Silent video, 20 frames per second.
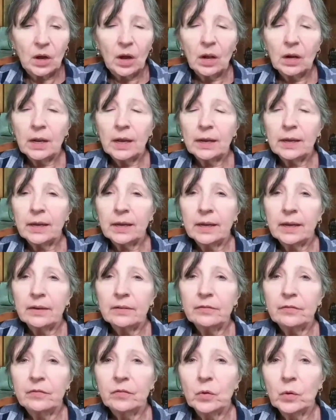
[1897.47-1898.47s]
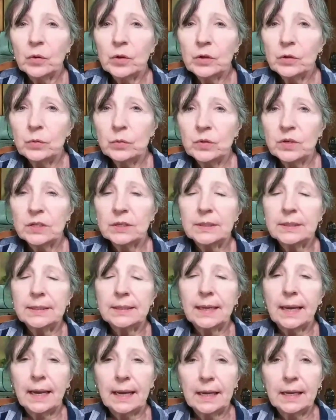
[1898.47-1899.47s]
all I have for you
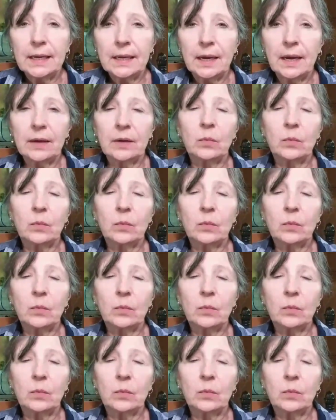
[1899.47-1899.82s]
today.